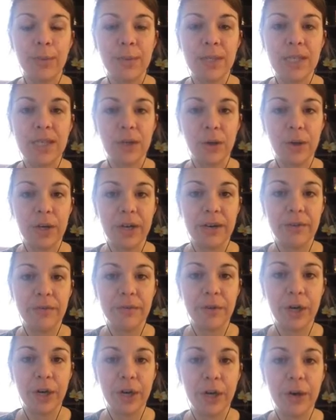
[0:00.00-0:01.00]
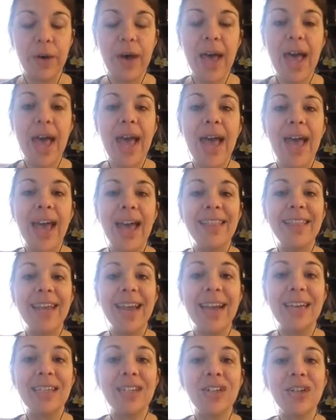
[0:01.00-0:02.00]
still good for you? And
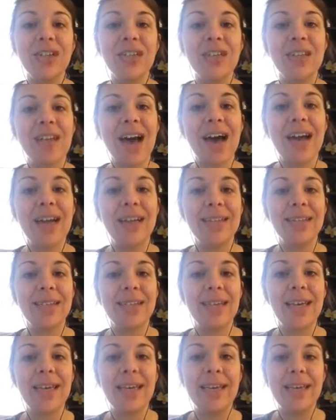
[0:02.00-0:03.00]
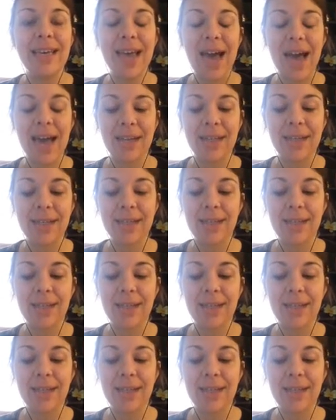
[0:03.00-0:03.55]
the answer to that is yes.